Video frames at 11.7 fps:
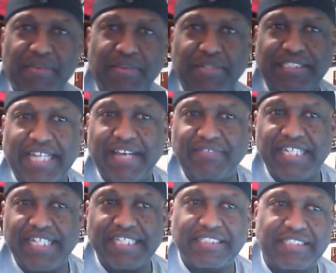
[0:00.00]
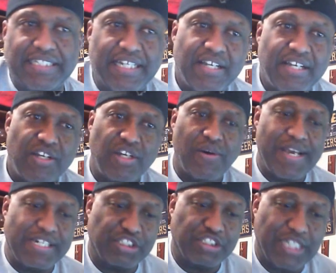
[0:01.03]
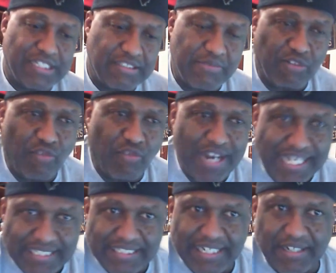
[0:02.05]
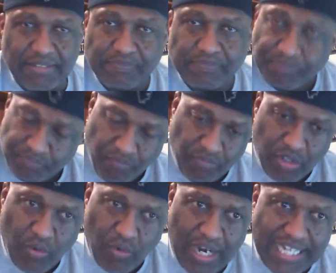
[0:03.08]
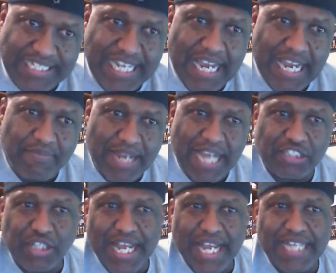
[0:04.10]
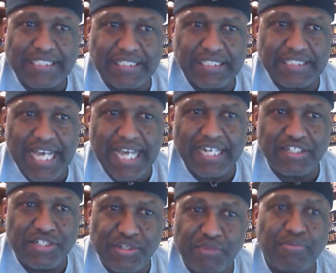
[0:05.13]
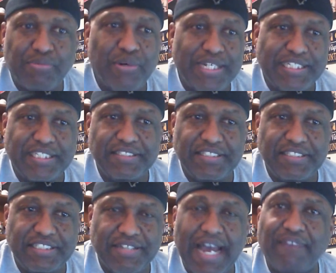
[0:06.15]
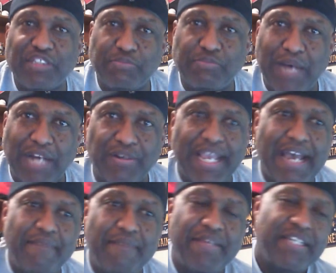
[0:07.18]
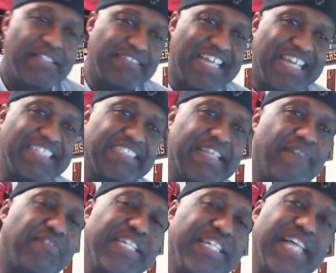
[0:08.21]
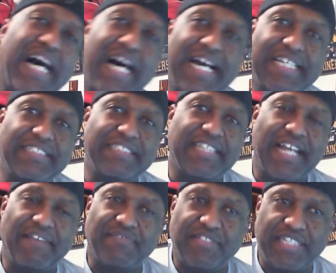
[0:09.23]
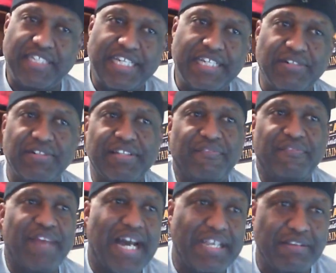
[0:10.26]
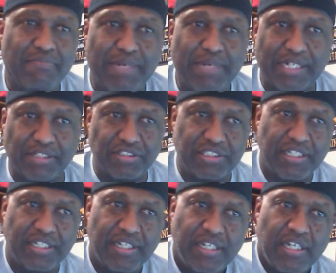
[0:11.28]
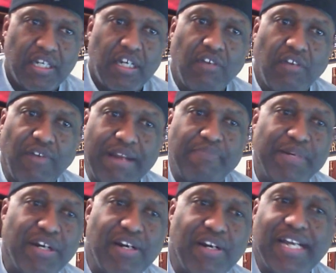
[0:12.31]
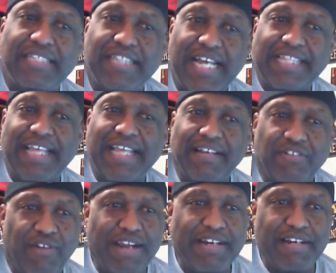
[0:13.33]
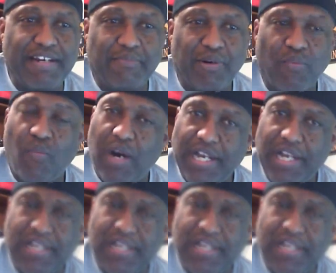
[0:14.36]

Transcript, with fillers: ones I have tasted. Go ahead and check some of the ratings here. Well, Untapped actually has this at a 2.22 average bottle cap. That is definitely the highest that I've seen on the value beers. RateBeer has it at that great number 1